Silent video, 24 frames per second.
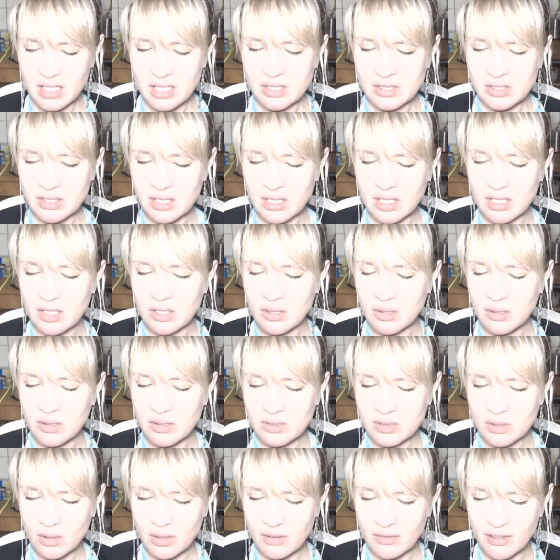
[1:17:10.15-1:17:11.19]
so that you
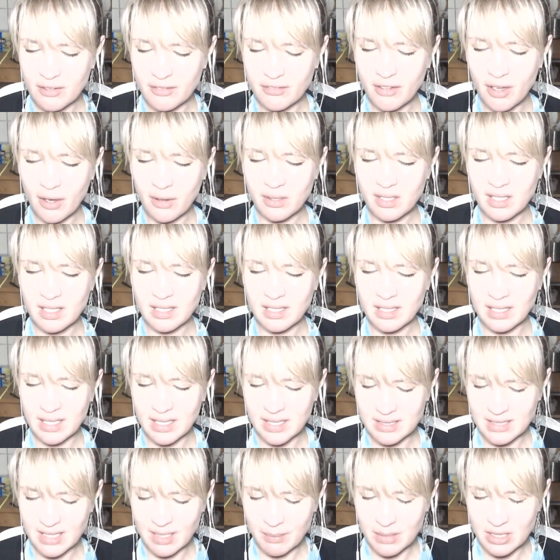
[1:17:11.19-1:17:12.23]
sort of evoking
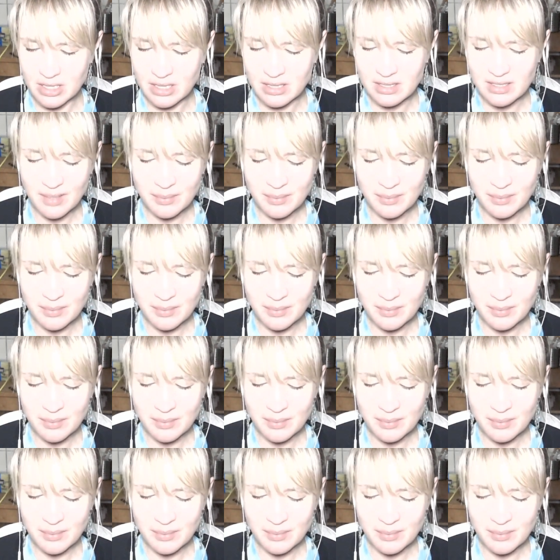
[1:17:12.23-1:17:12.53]
these images.